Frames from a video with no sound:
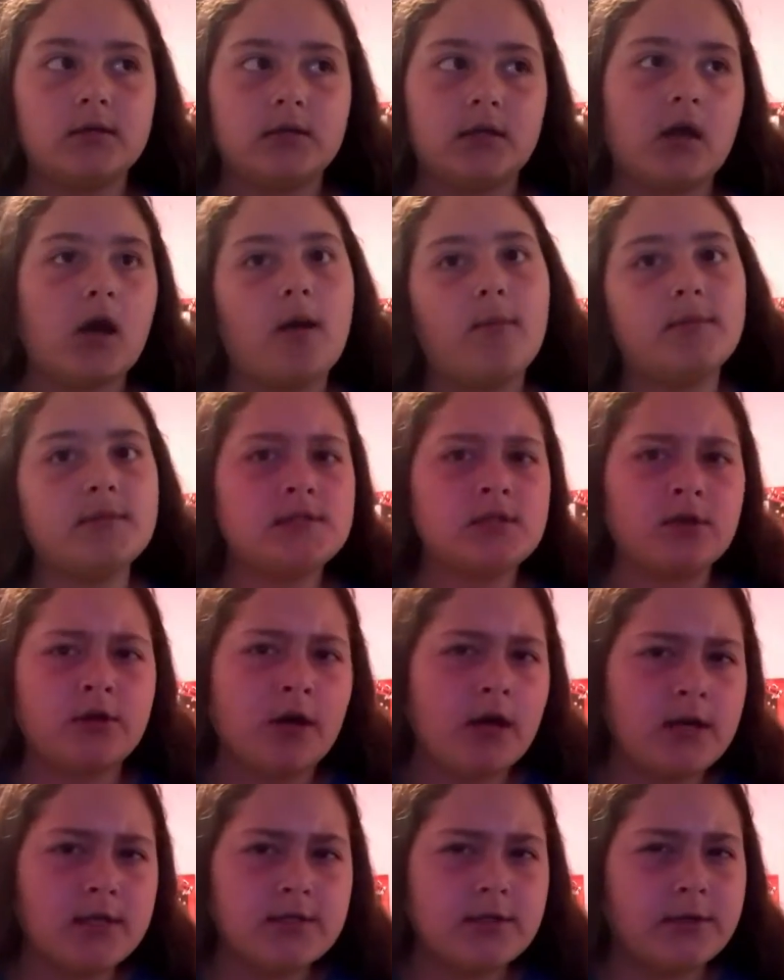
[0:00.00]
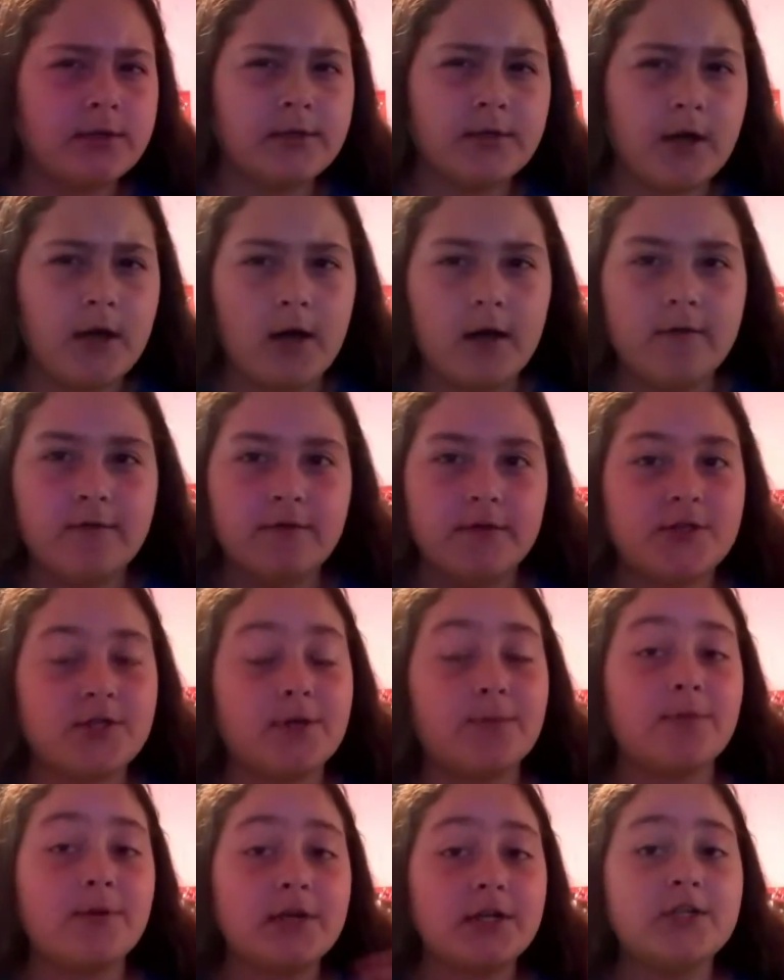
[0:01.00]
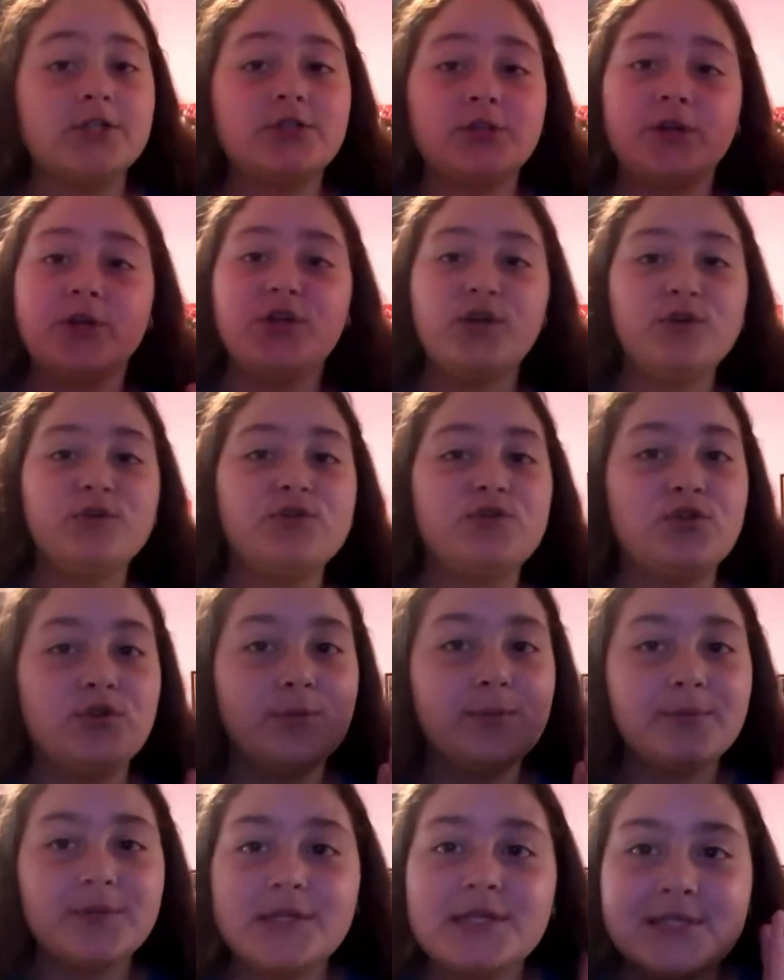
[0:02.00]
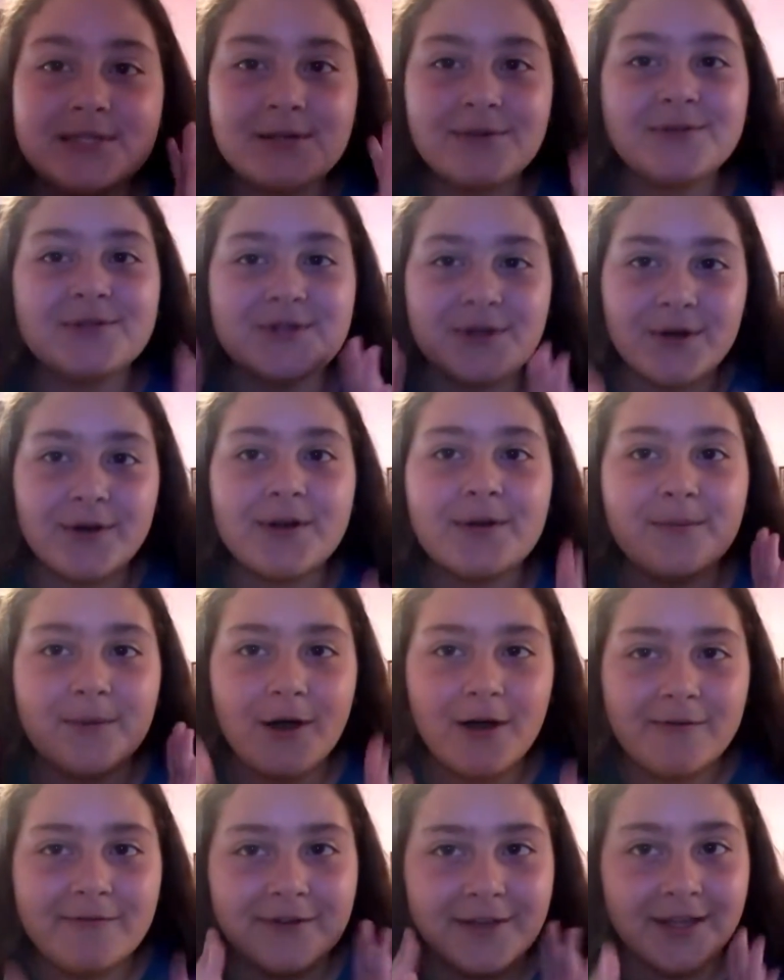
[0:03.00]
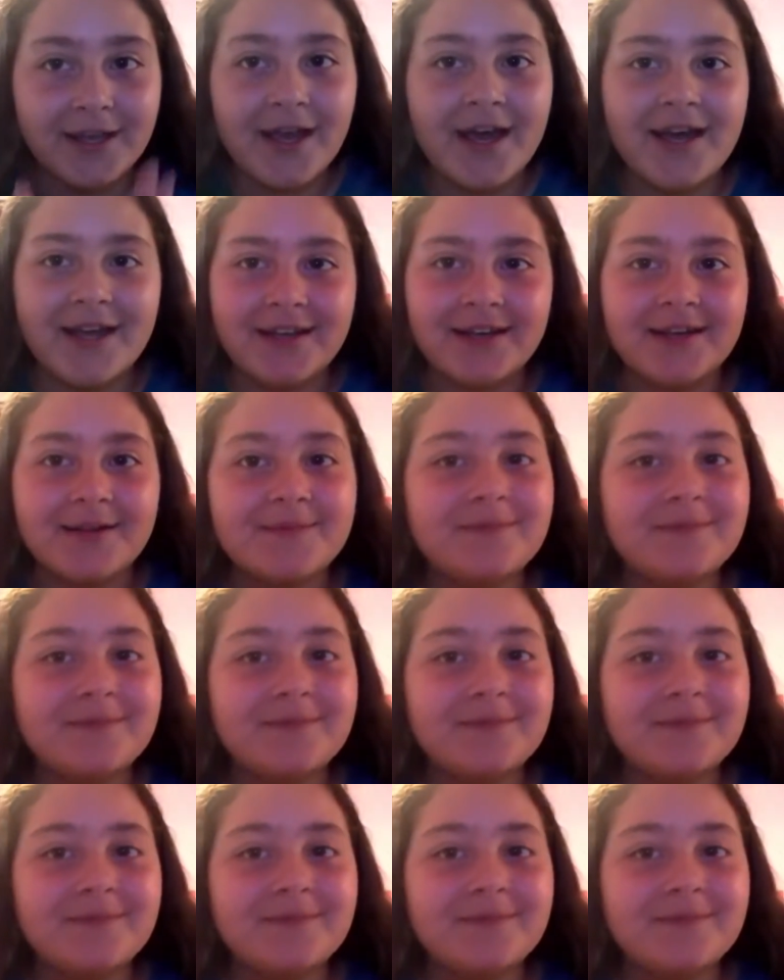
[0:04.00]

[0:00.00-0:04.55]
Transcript: the comments are not turned off, which I'm pretty sure YouTube, please don't turn them off again.